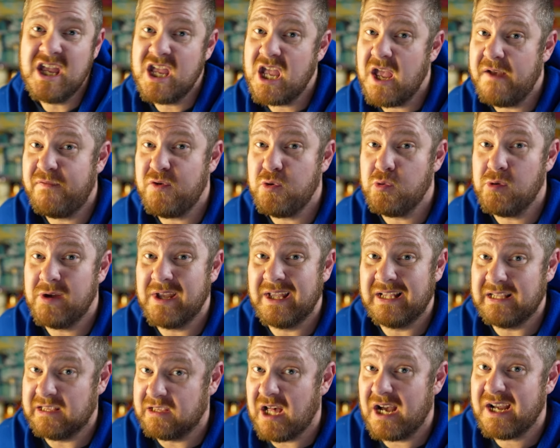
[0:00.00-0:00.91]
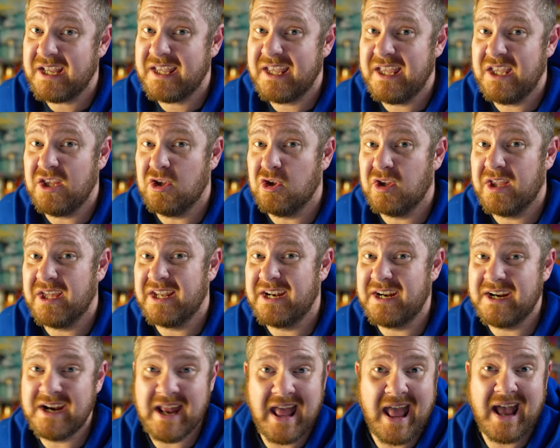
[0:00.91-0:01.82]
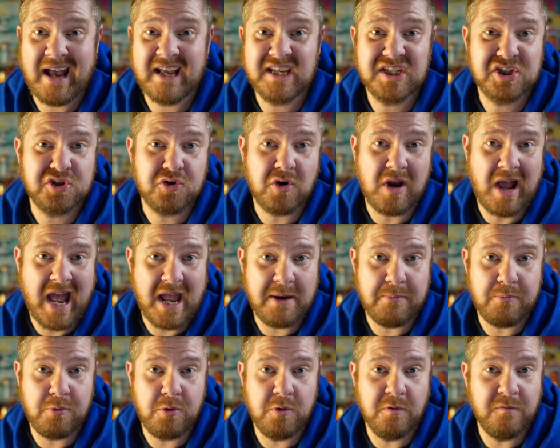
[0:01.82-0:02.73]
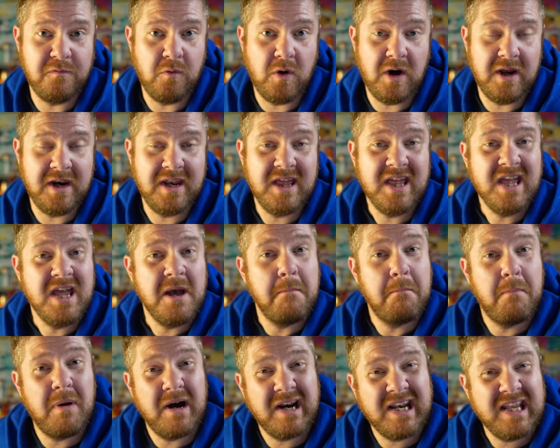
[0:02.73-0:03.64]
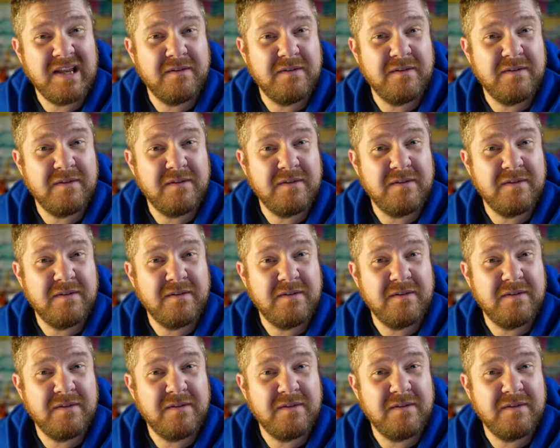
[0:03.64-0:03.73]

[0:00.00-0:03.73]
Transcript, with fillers: If you get lucky, you'll get an extra high proof one. But